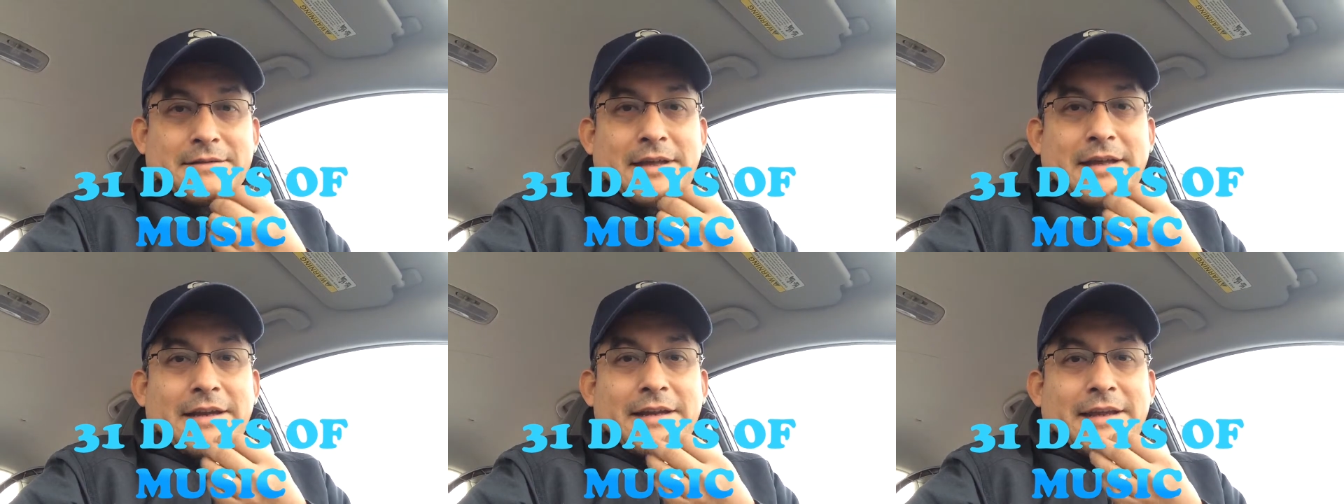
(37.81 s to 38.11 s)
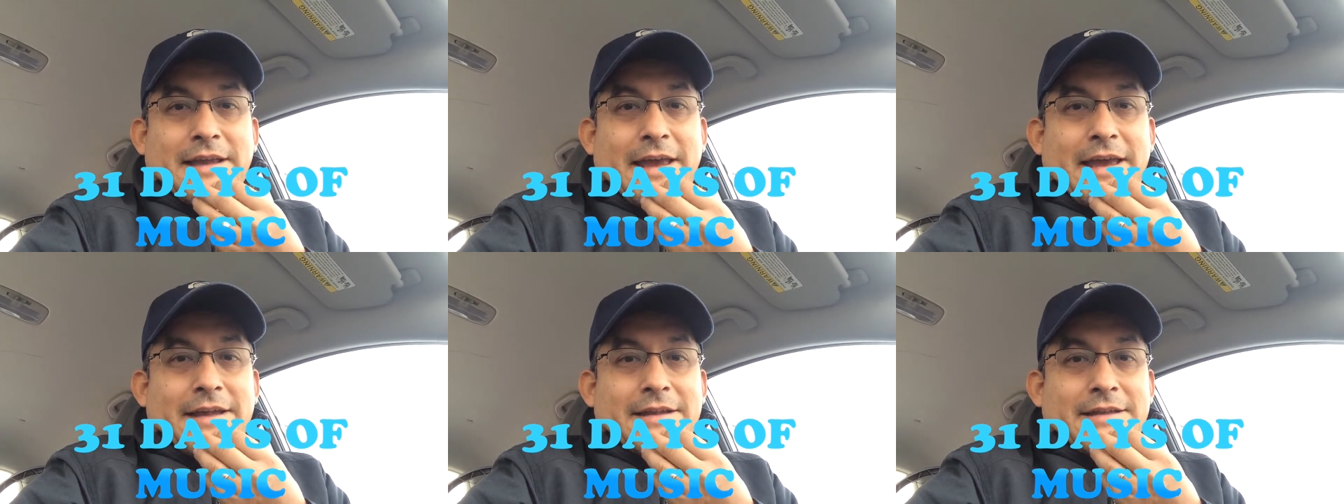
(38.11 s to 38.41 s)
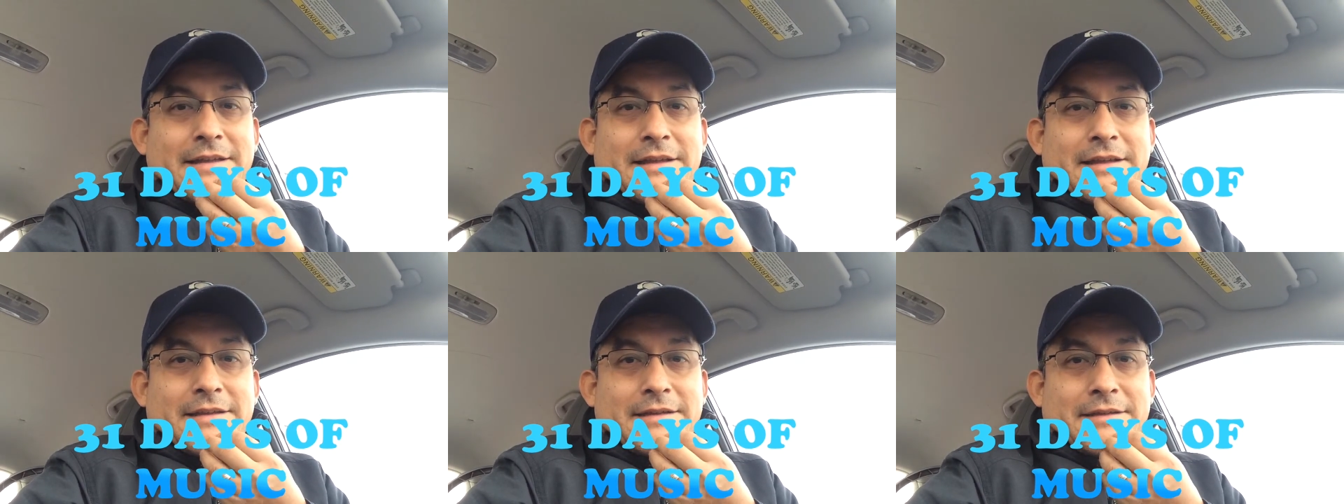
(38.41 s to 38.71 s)
dedicate
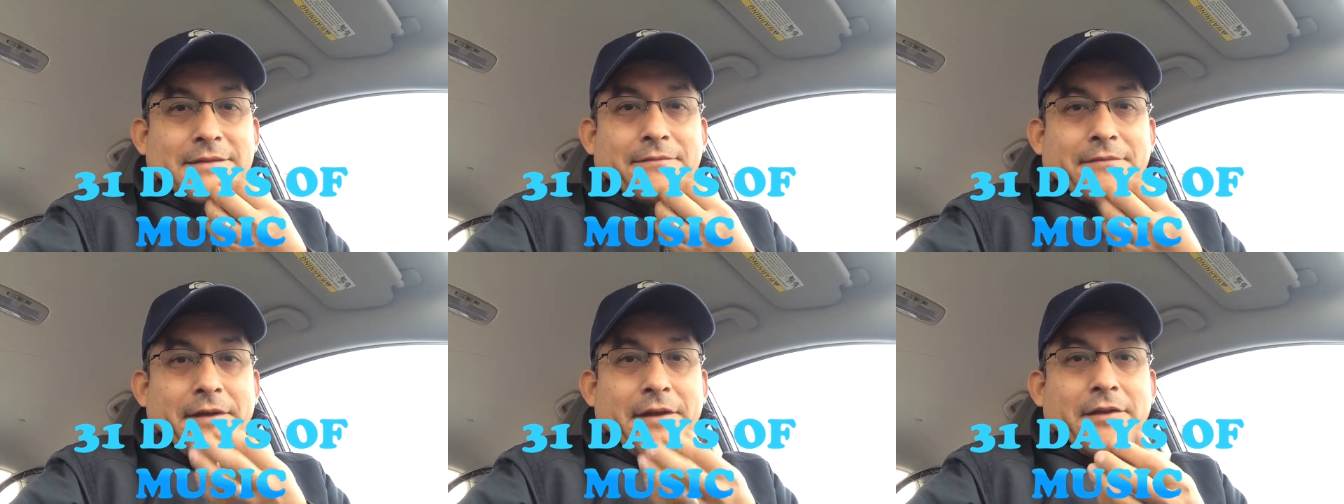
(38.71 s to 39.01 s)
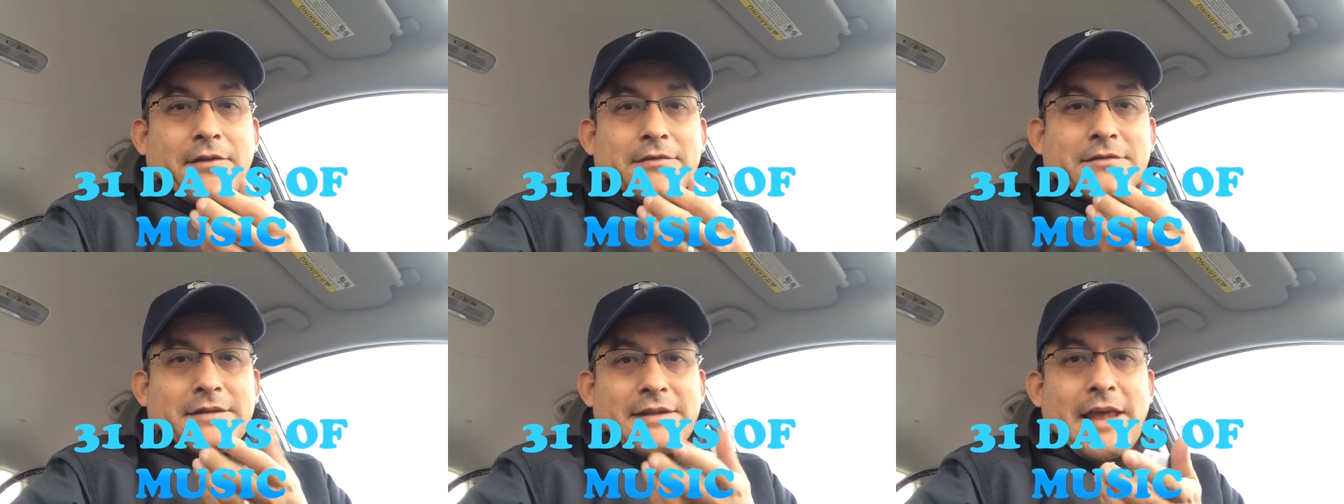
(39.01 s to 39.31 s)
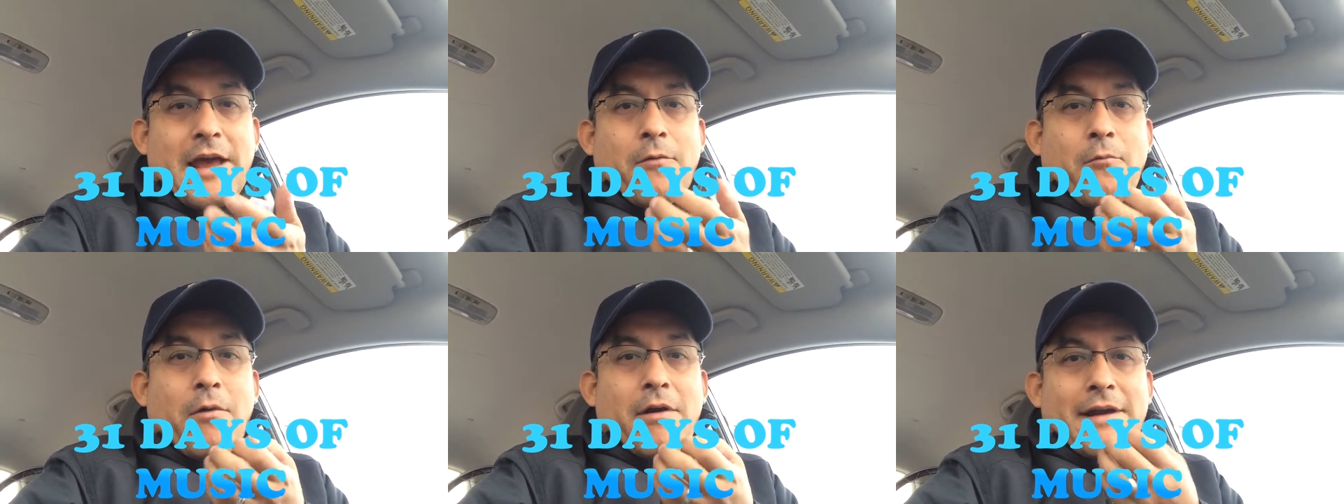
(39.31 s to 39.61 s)
the video to
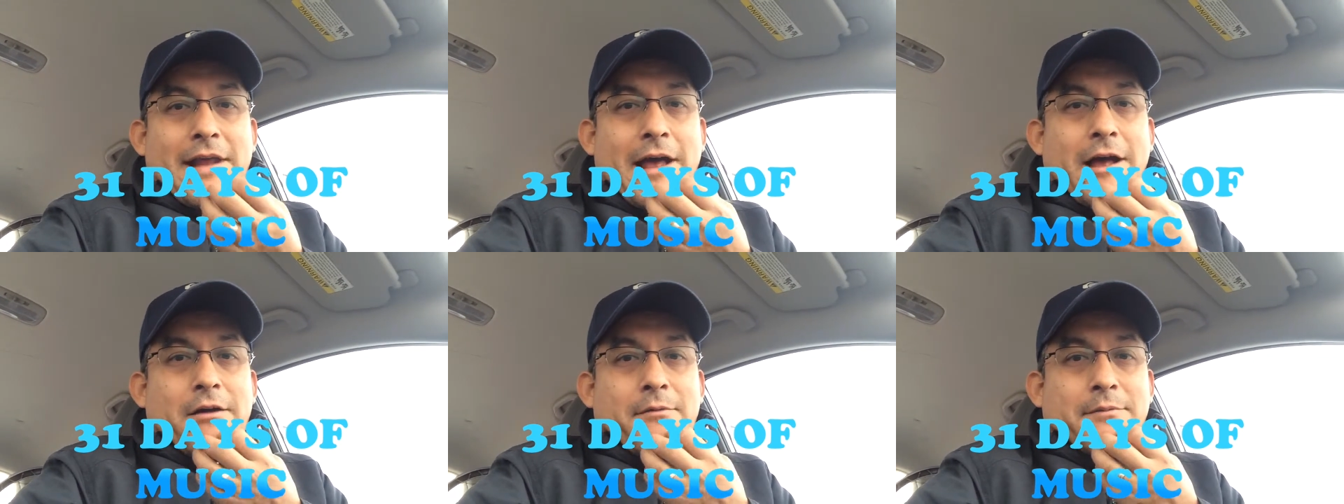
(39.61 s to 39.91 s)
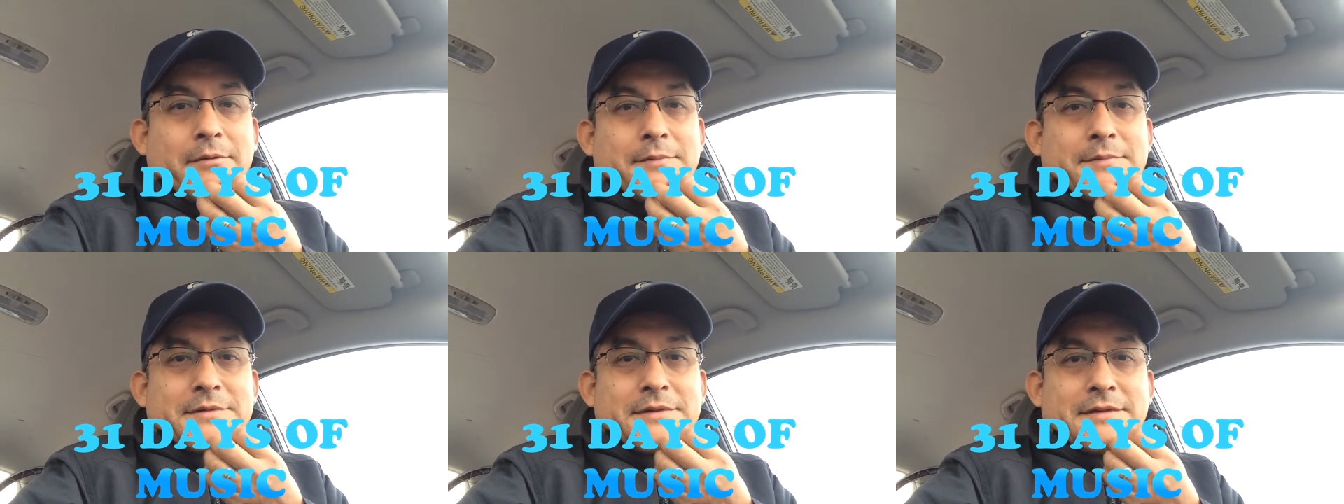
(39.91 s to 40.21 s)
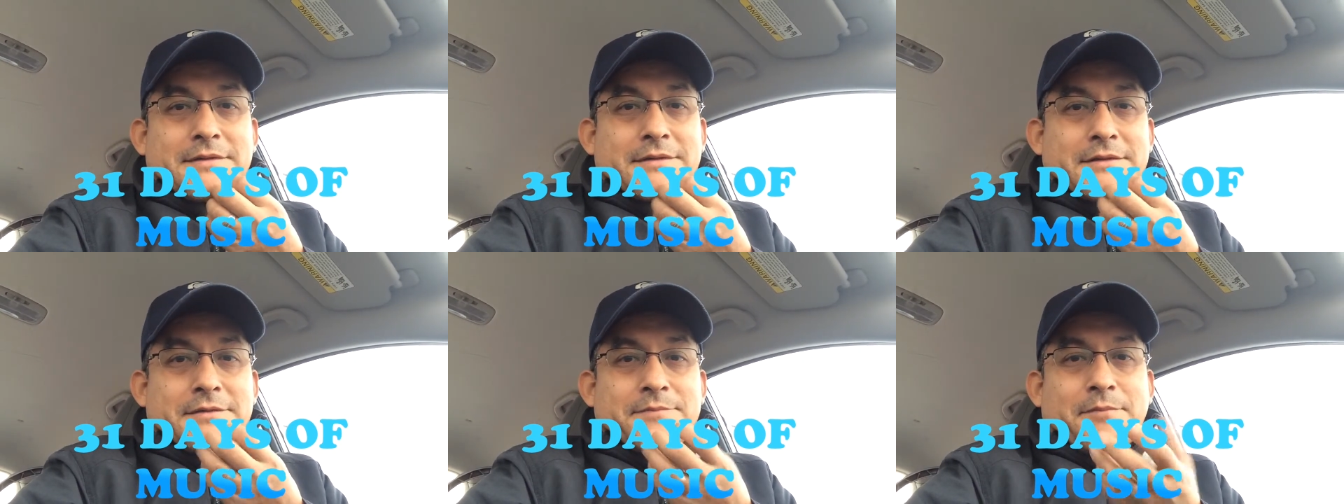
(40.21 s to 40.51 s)
that one album
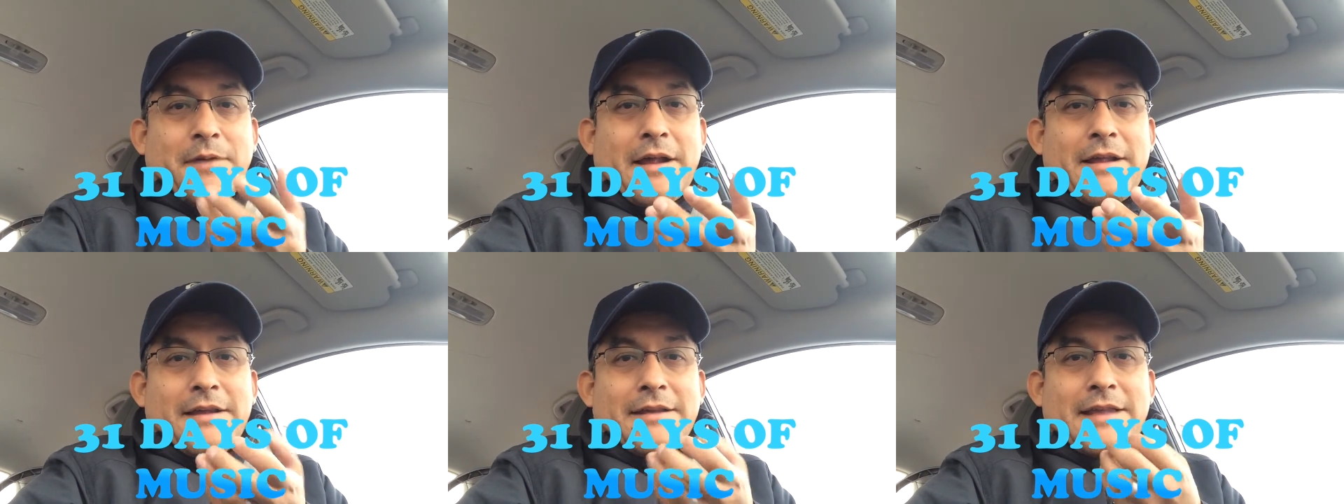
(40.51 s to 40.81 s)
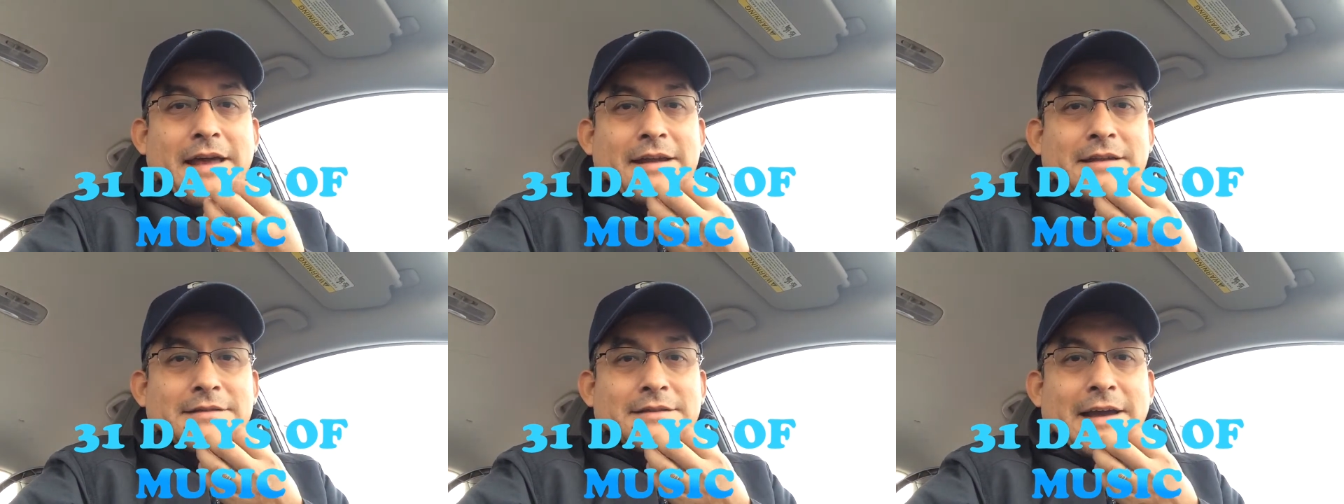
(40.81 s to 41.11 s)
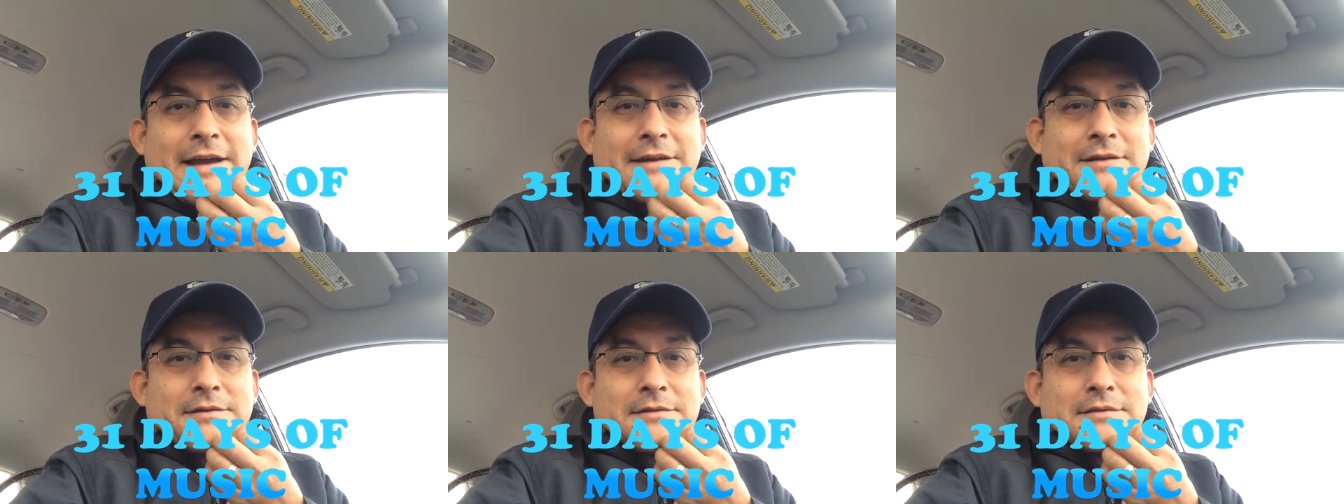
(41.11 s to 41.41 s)
since there's probably a lot of
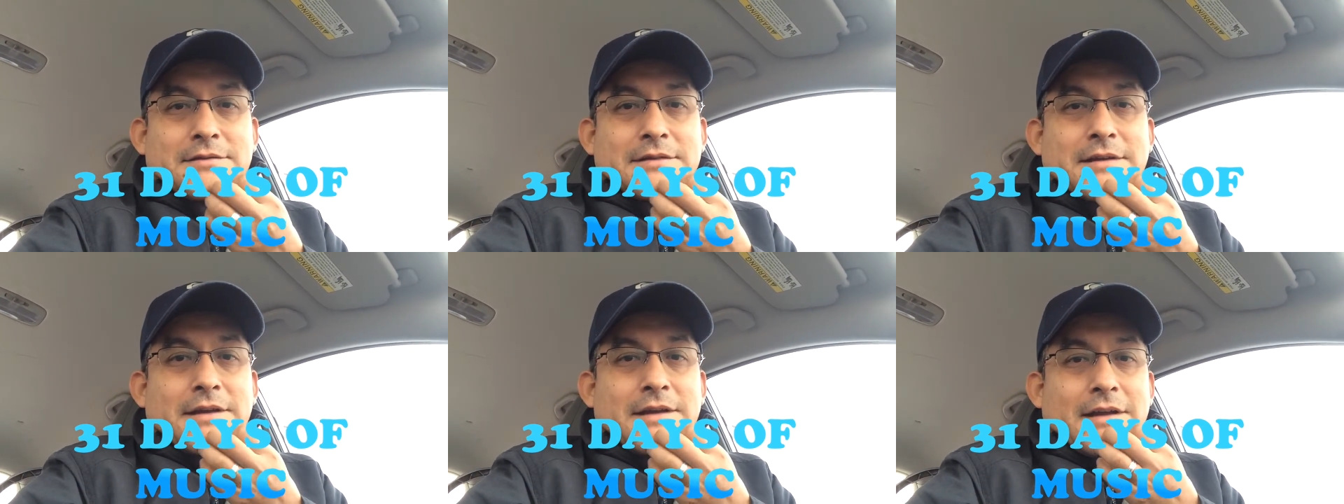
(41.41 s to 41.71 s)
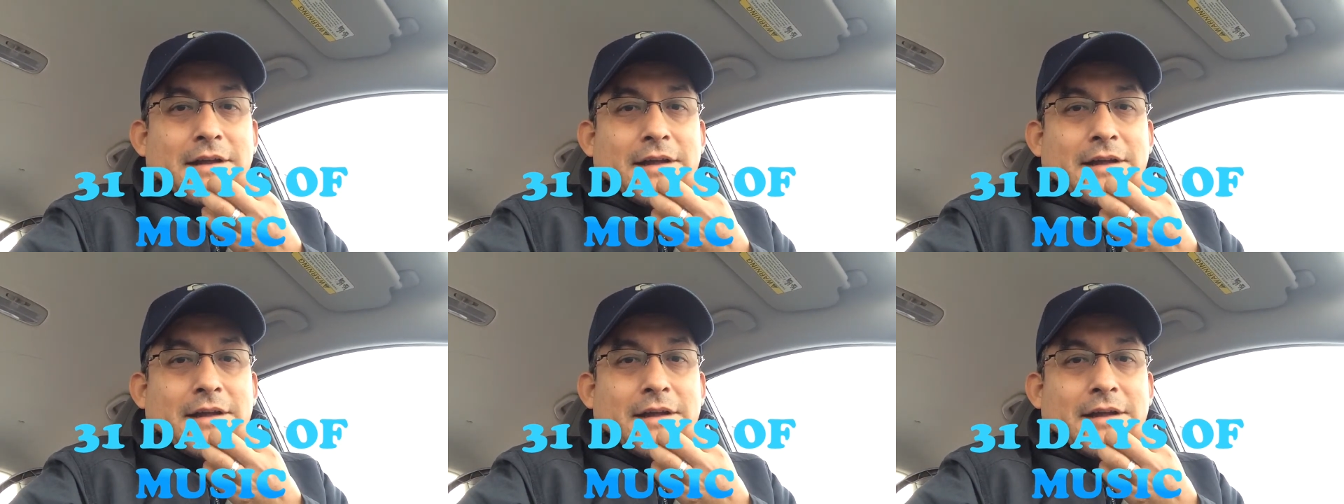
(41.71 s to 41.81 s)
titles.